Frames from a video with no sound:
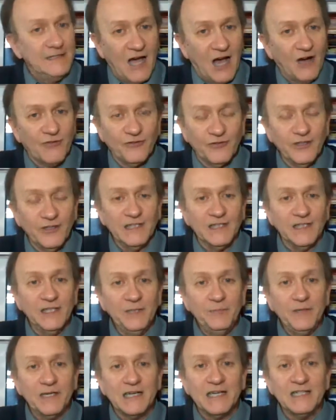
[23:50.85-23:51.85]
Not
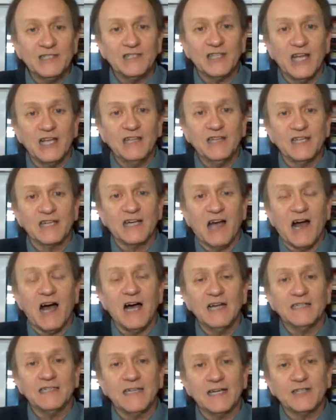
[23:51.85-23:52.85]
really, because the
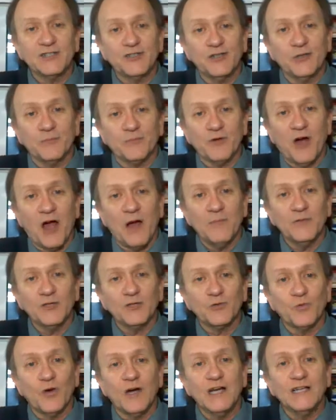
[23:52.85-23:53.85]
context of the
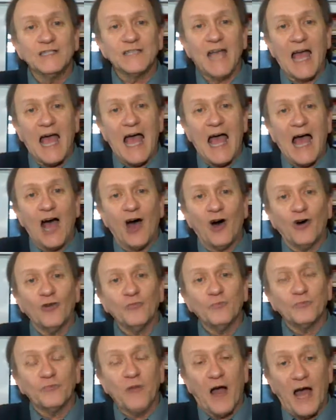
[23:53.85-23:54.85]
promise was,
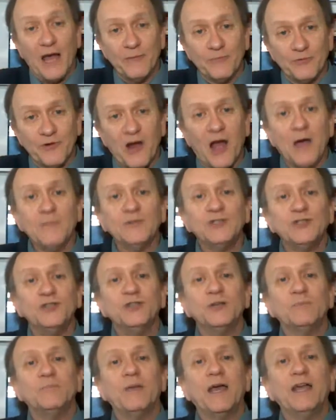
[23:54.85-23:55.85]
I'll, I promise
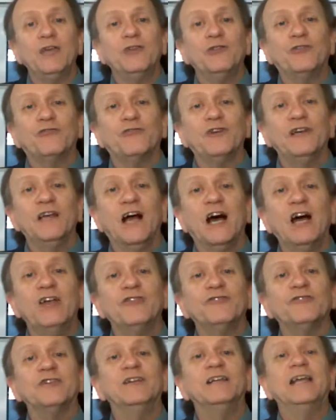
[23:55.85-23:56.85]
you to pay you three
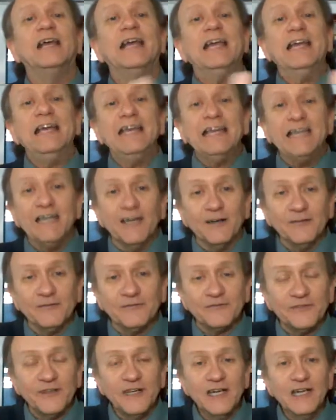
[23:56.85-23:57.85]
hundred dollars
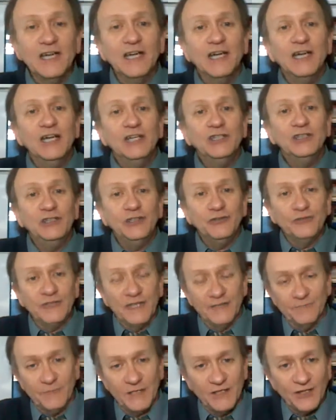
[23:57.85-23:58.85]
if you
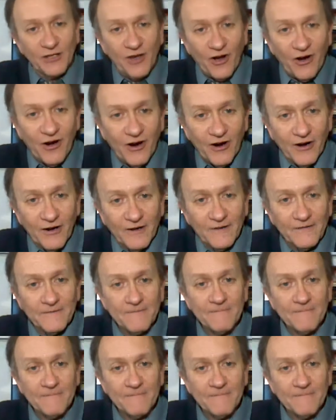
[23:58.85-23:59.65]
give me the car.